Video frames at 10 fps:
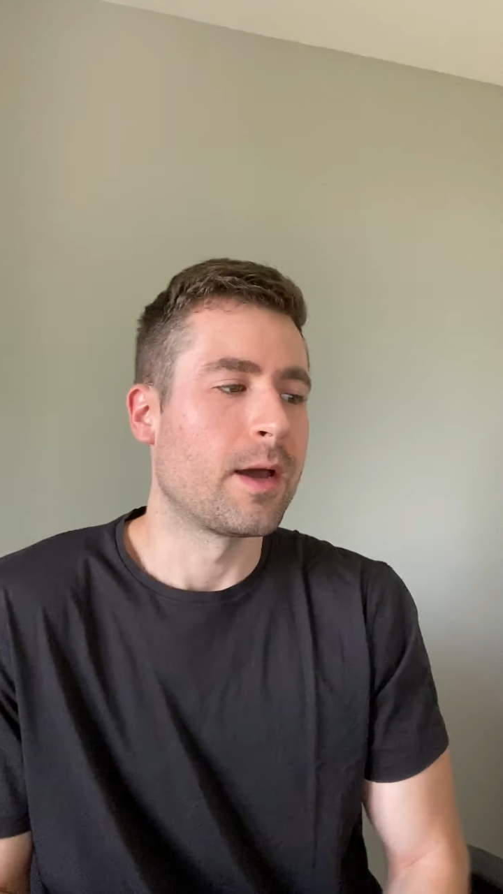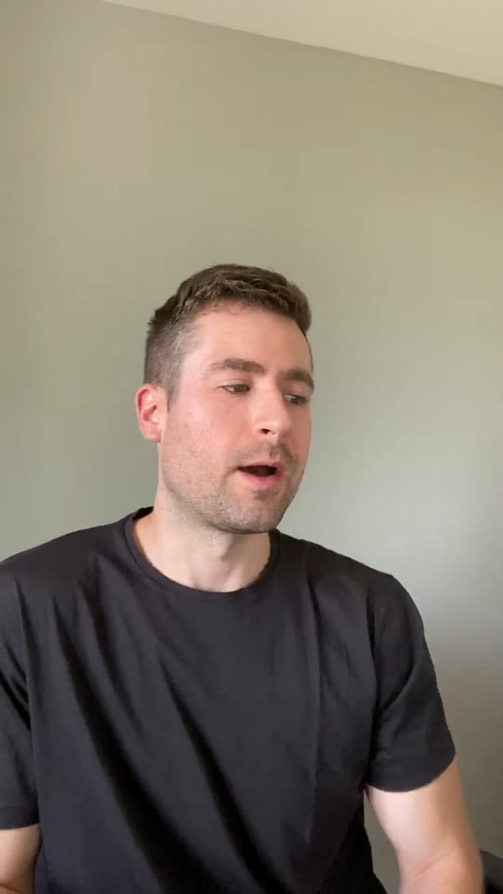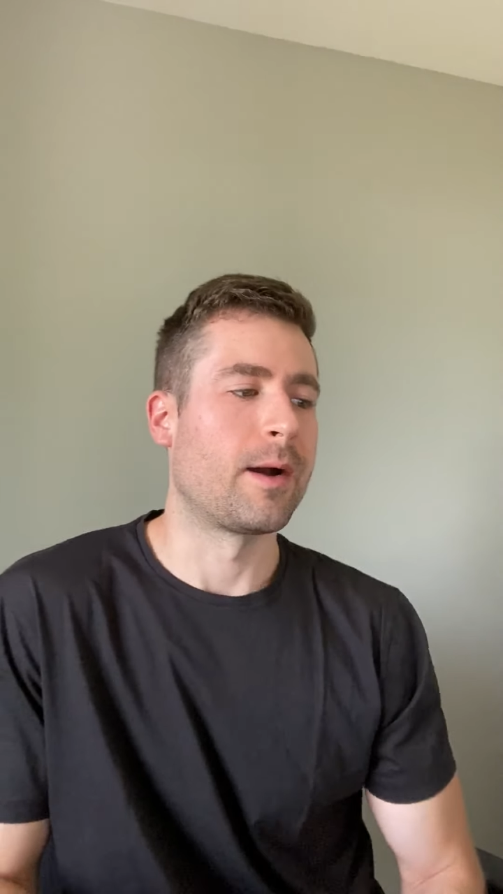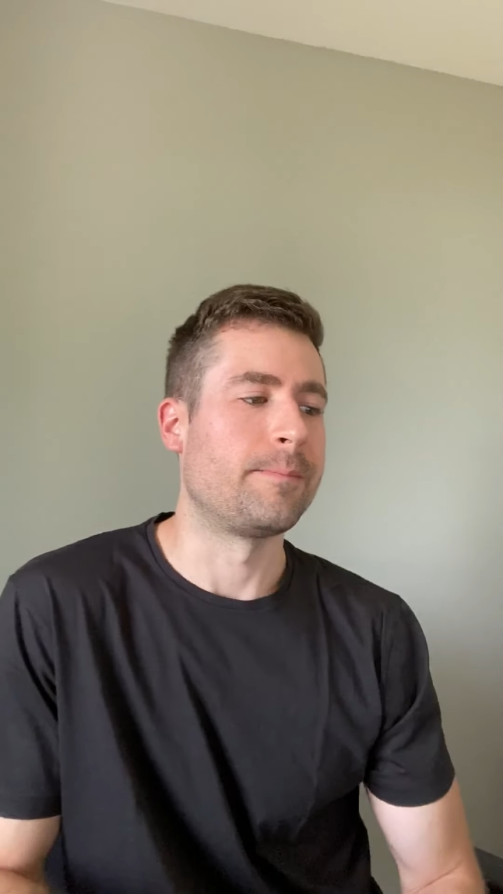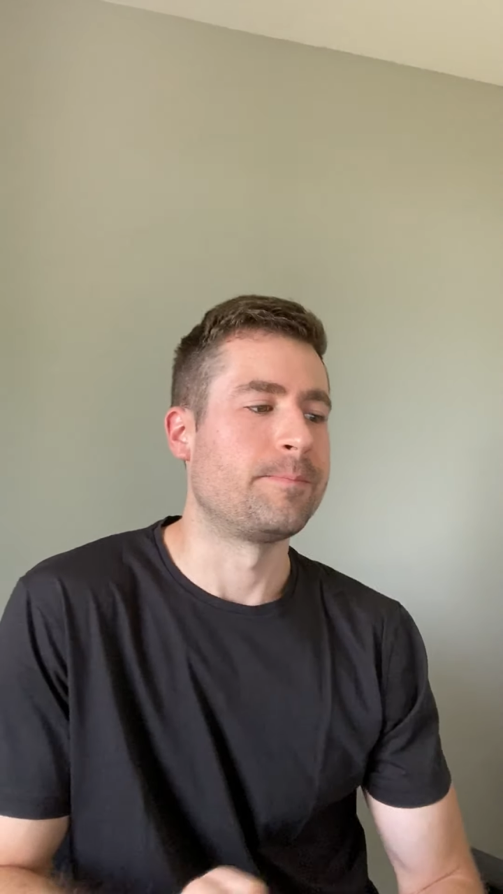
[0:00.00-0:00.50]

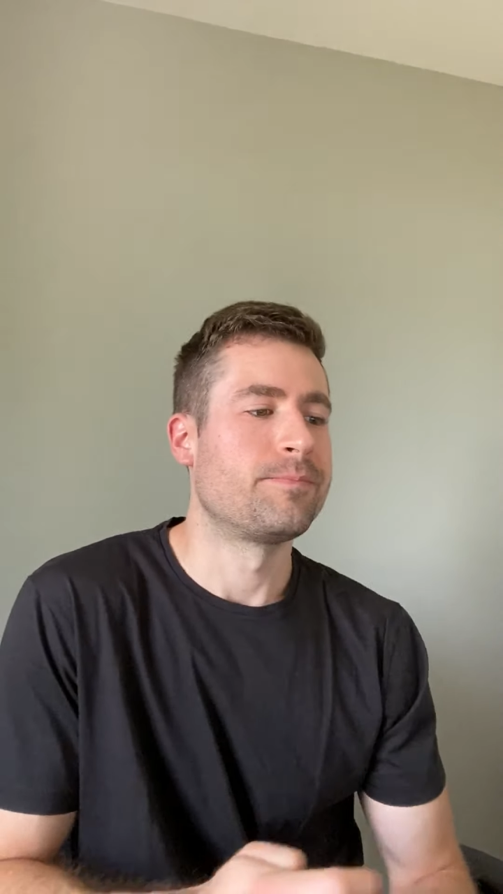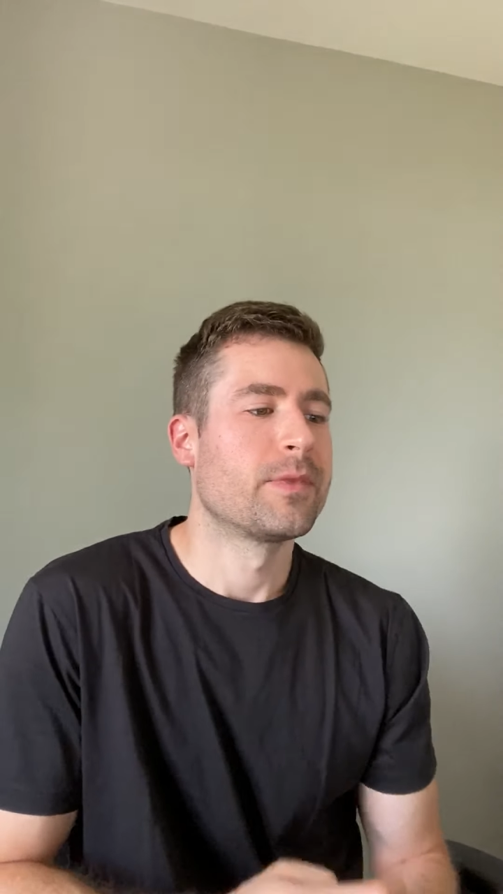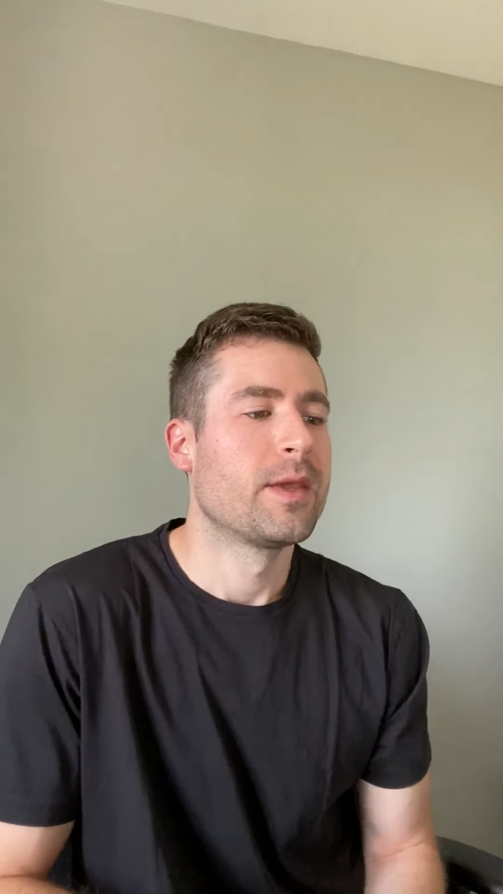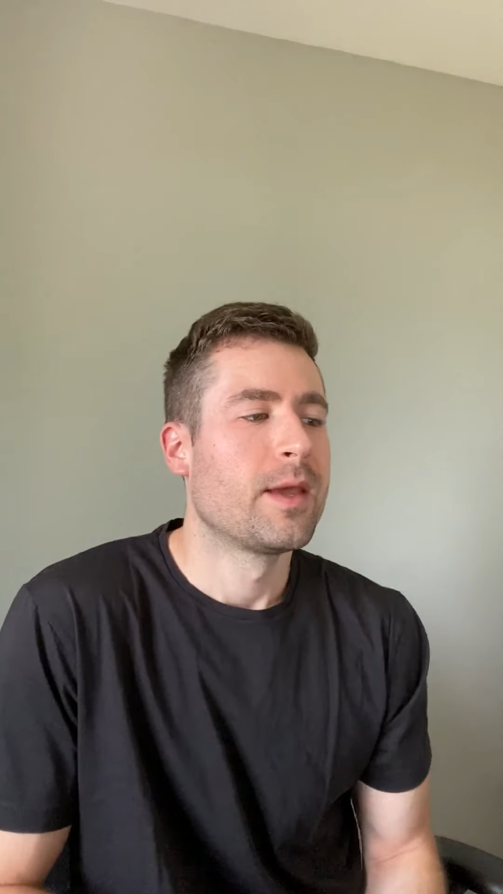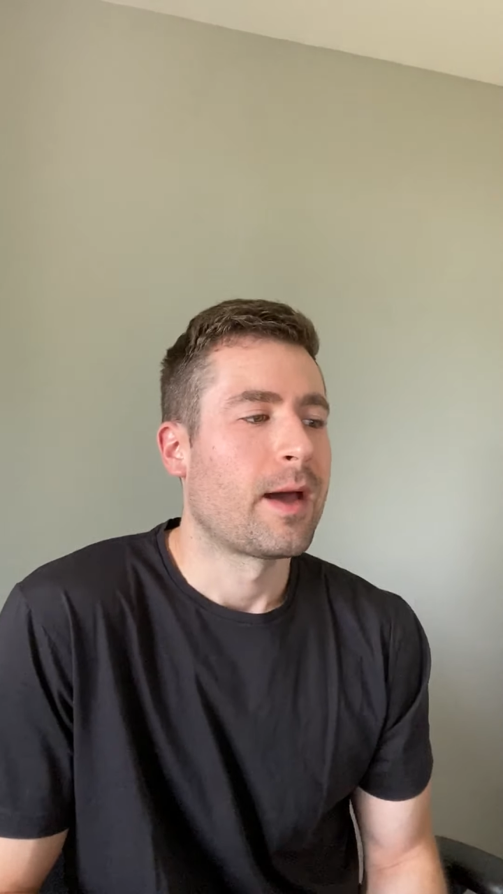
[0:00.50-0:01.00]
Um,
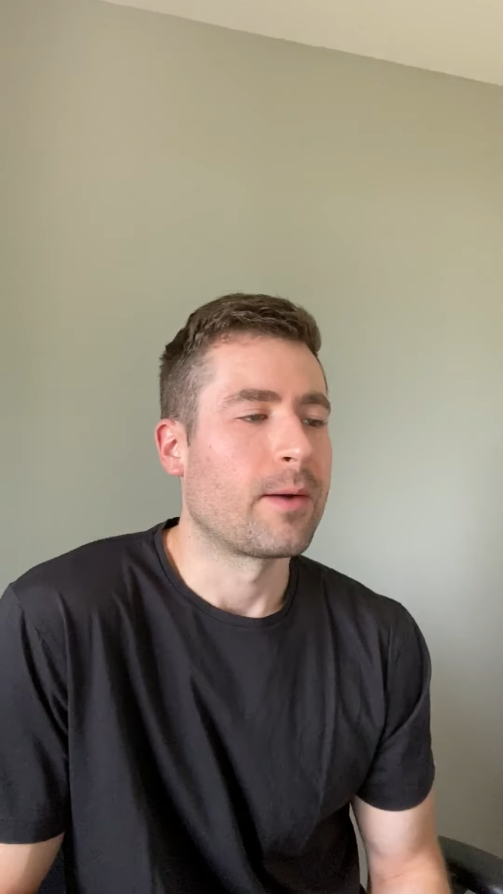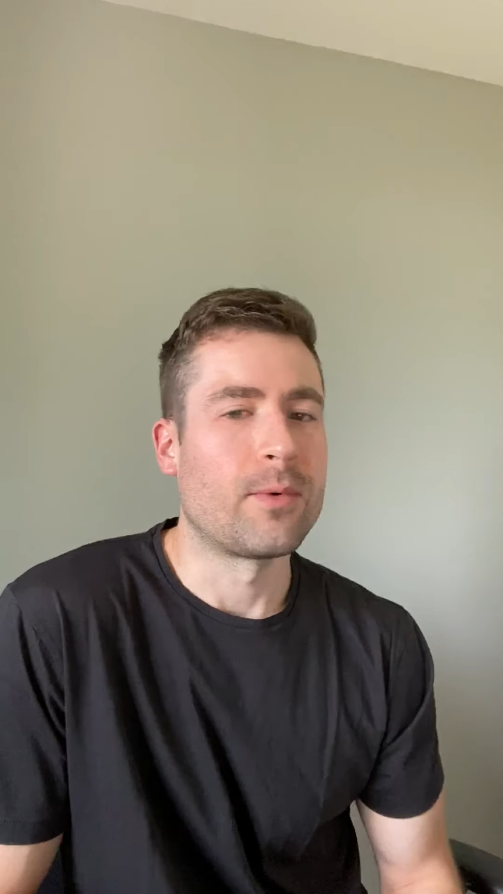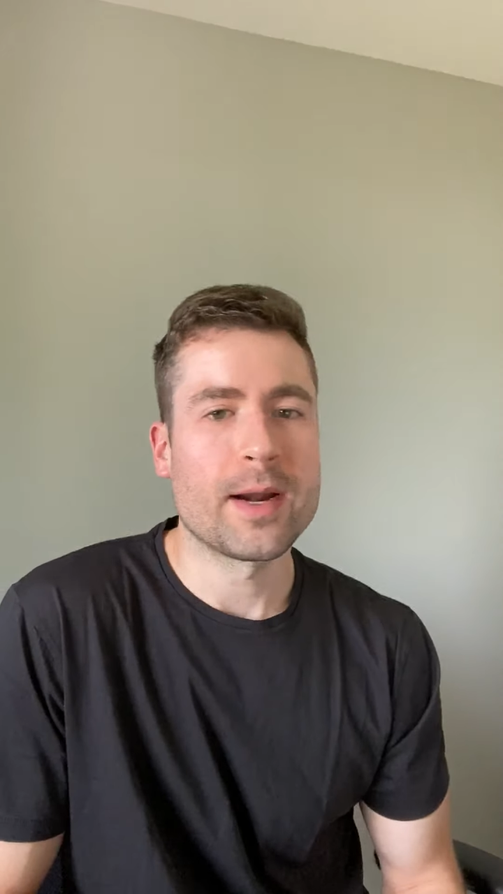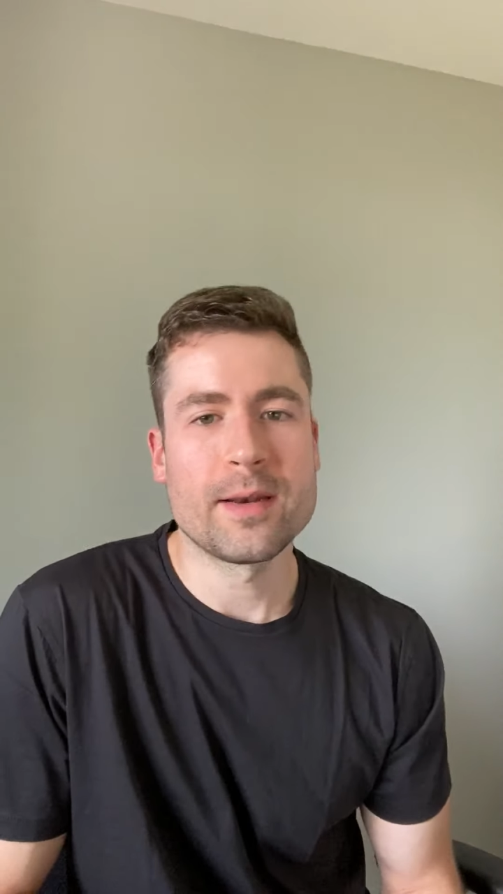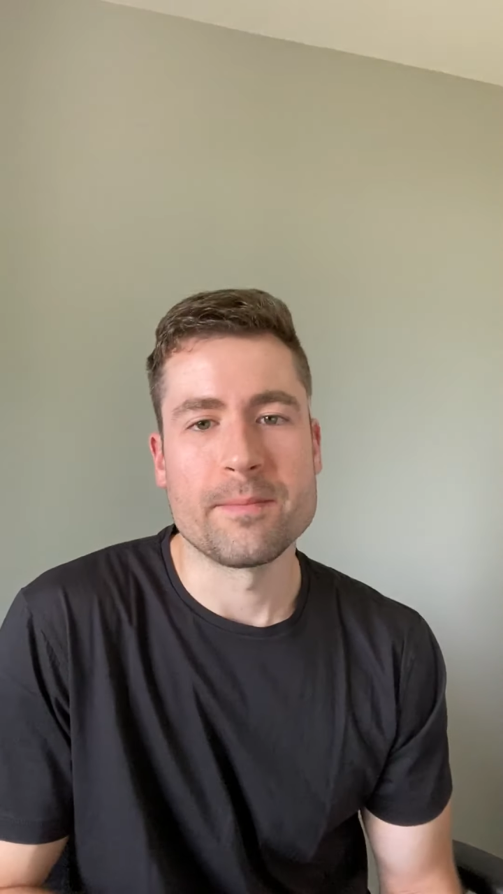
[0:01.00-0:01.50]
I wanted